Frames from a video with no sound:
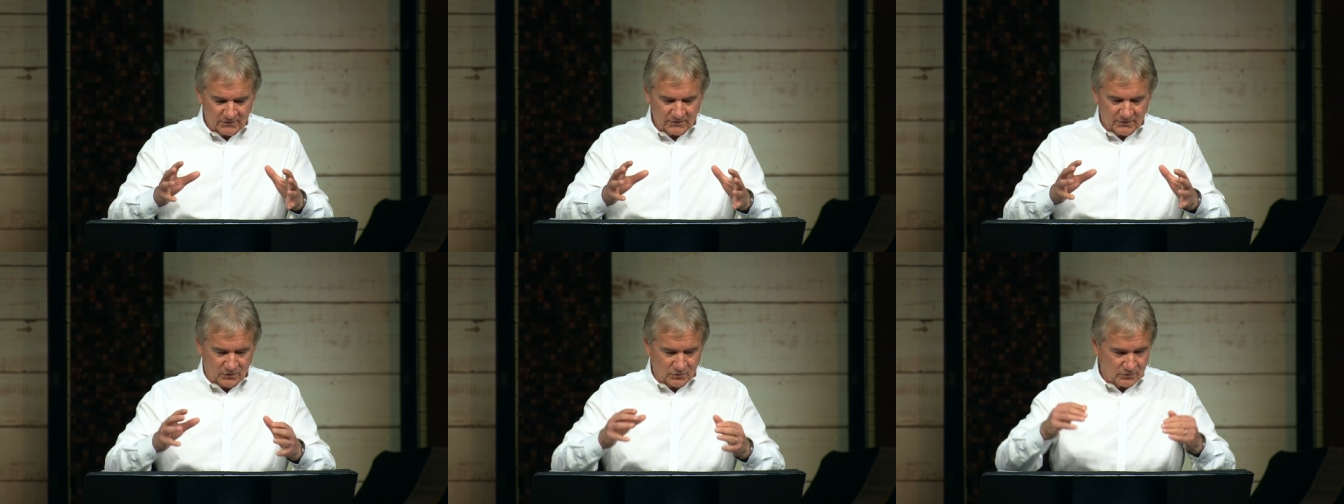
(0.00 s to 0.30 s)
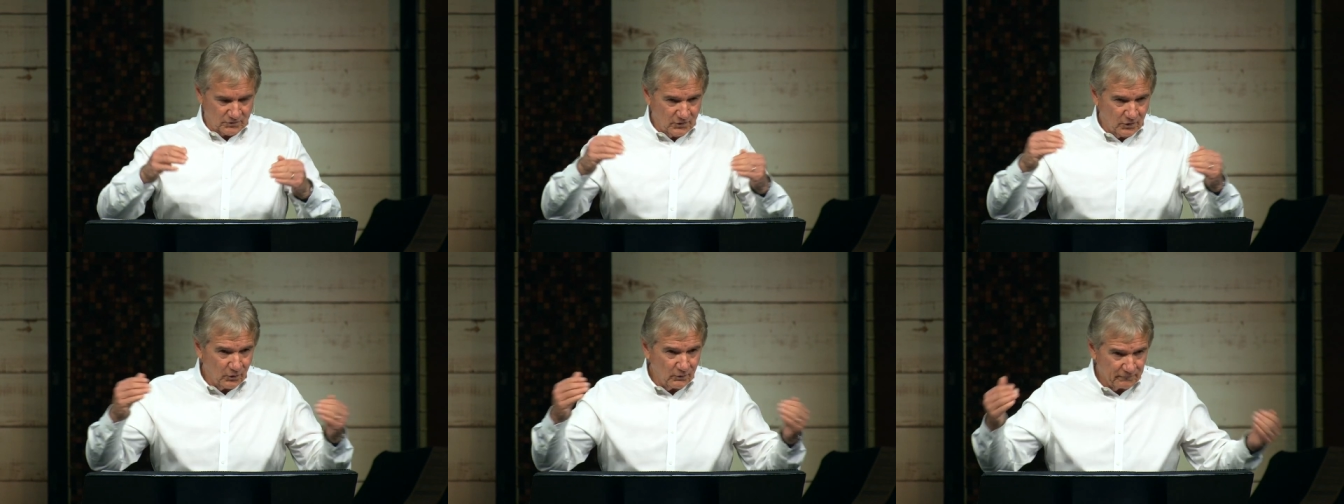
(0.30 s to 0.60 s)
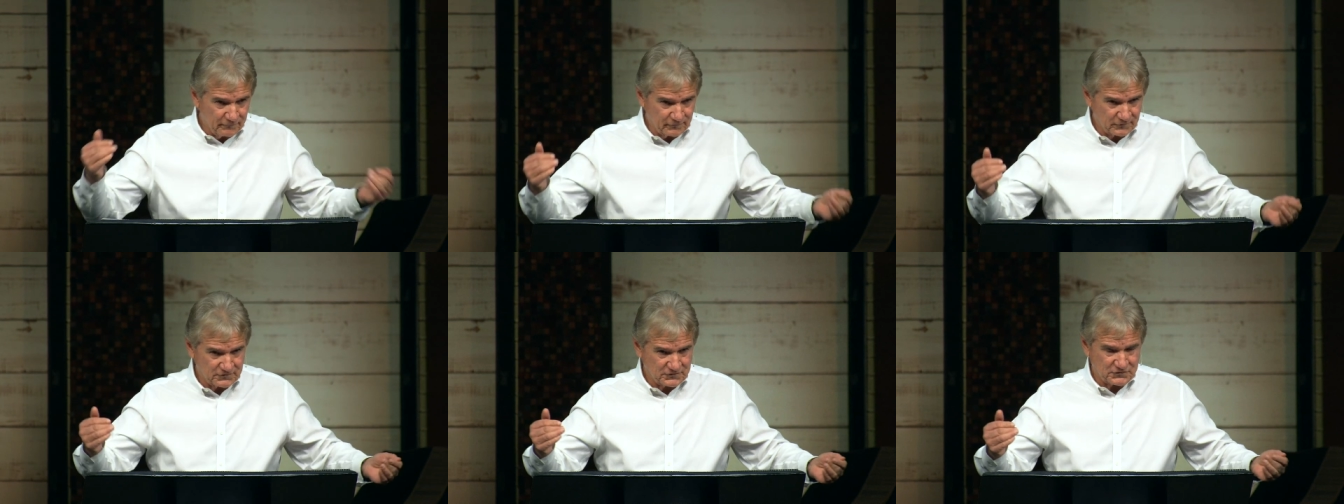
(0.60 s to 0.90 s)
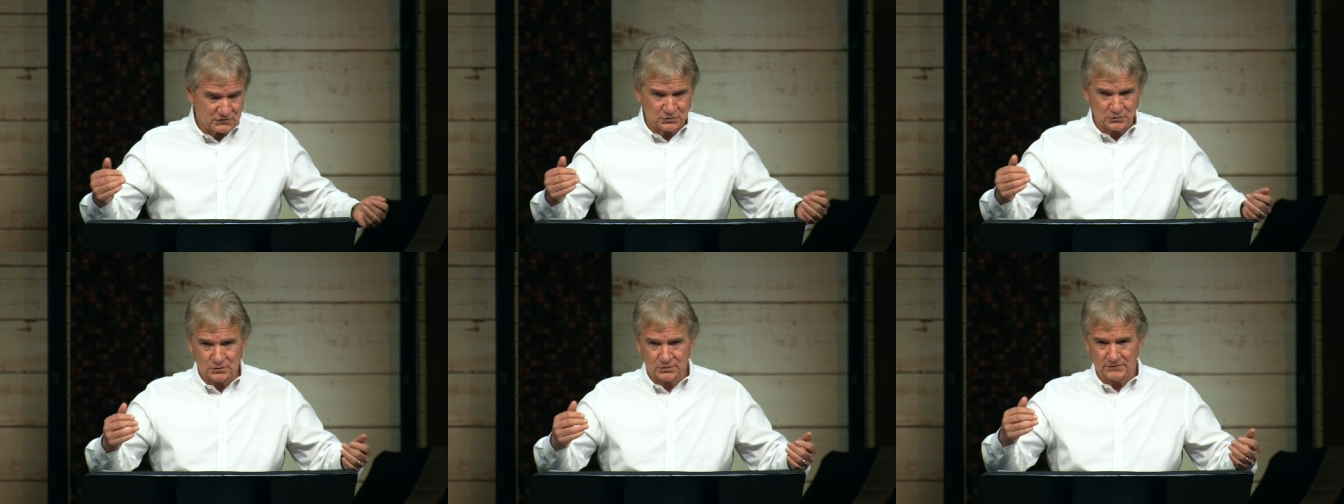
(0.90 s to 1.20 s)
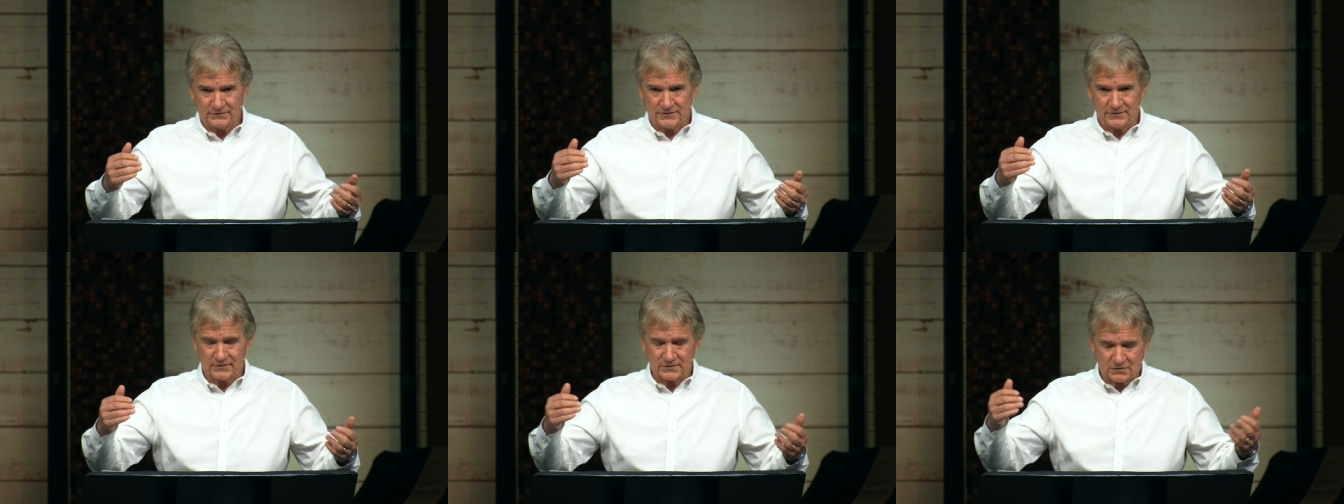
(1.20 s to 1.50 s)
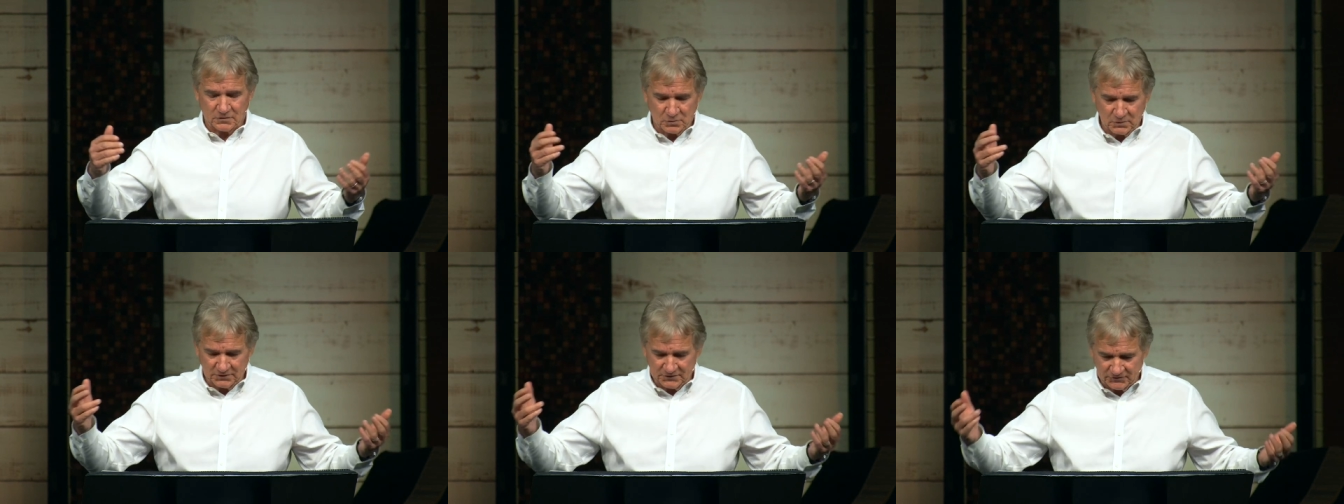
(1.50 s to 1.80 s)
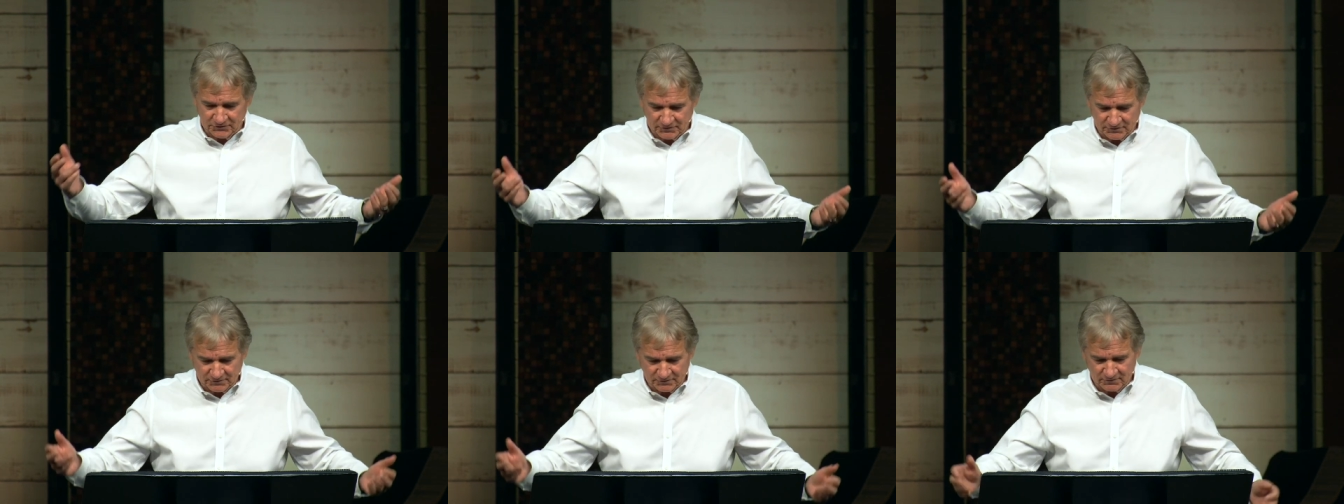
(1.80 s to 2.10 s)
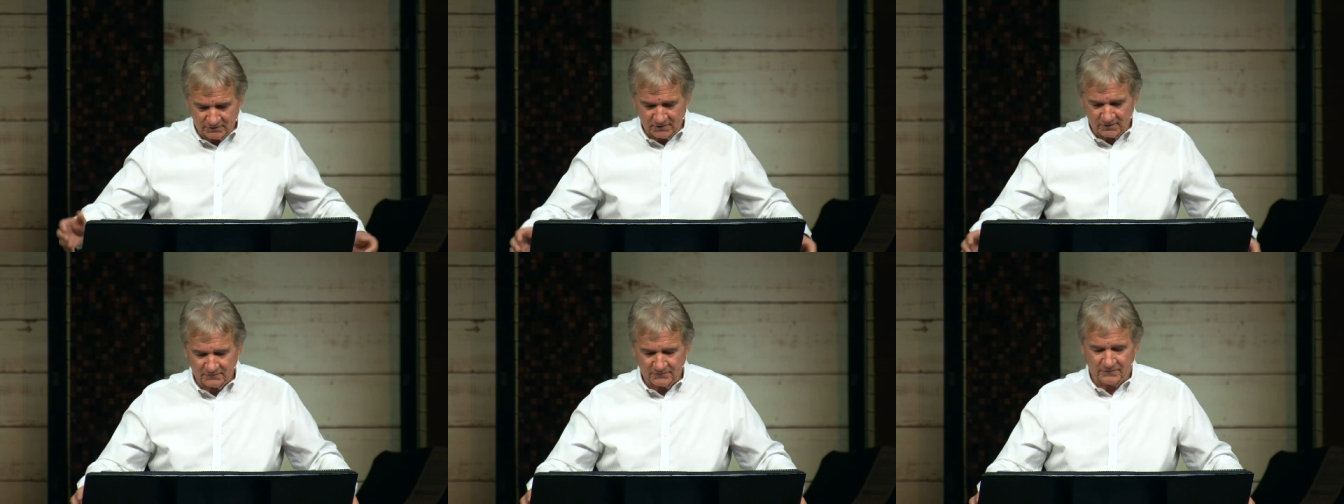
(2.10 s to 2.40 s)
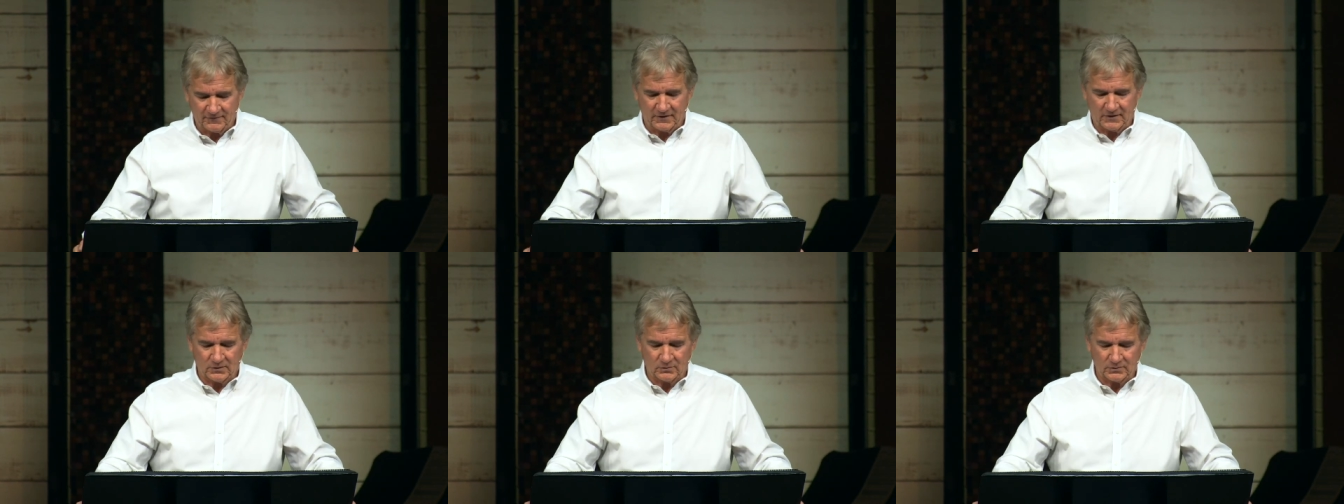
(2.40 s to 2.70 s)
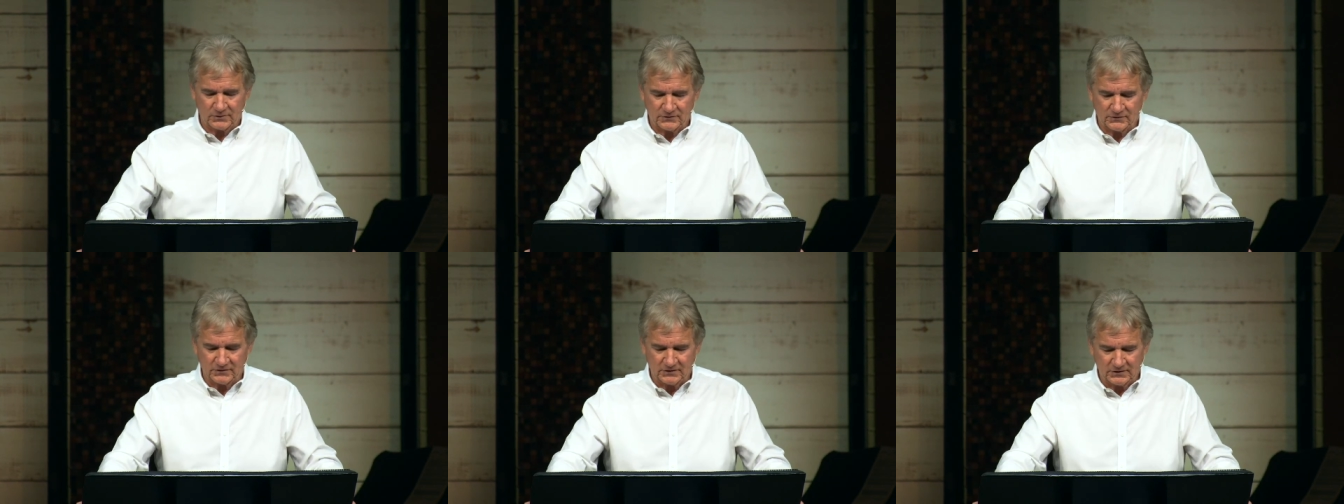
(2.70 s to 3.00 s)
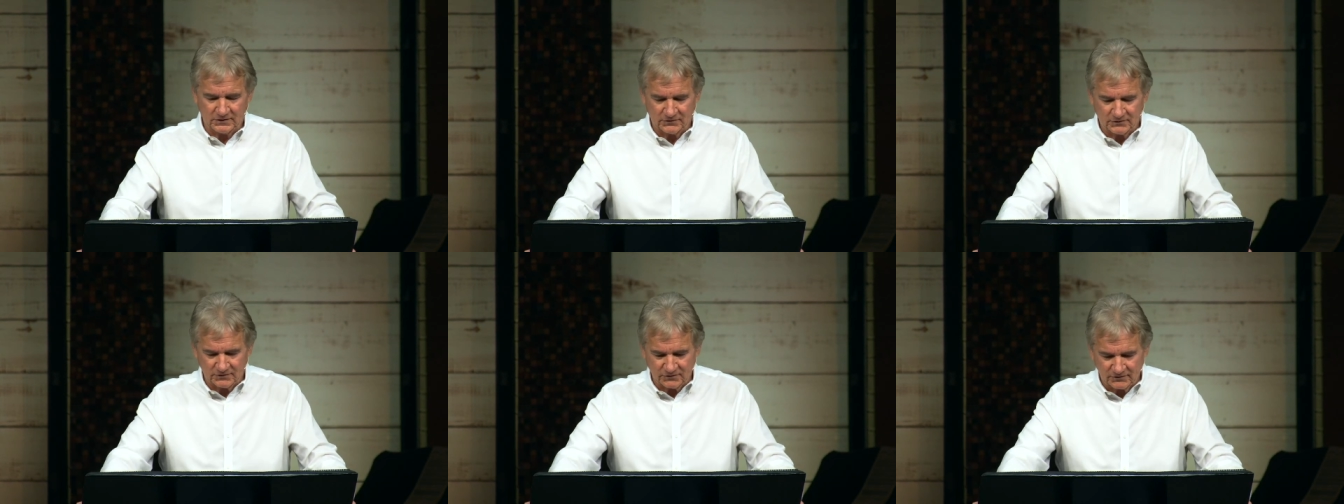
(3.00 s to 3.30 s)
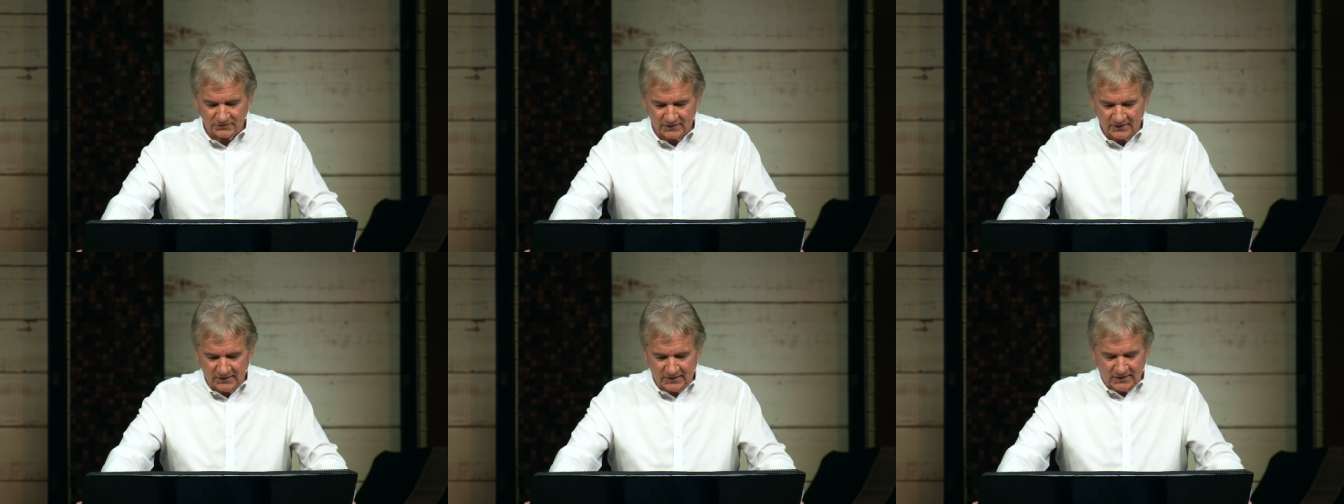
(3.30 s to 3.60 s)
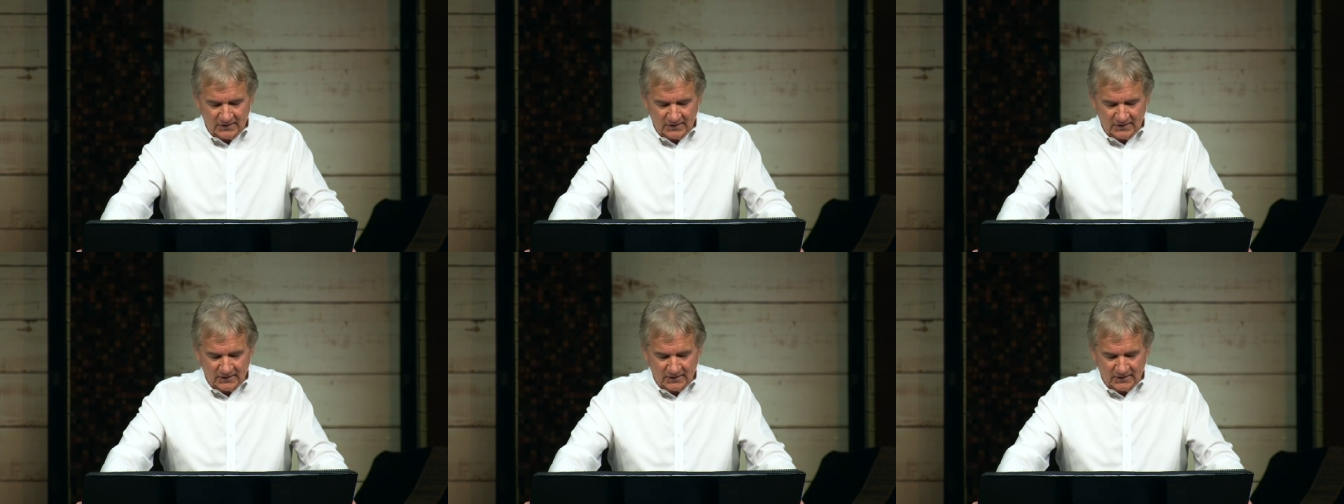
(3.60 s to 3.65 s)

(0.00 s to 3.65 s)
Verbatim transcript: don't know for sure if they're a Christian or not following Jesus,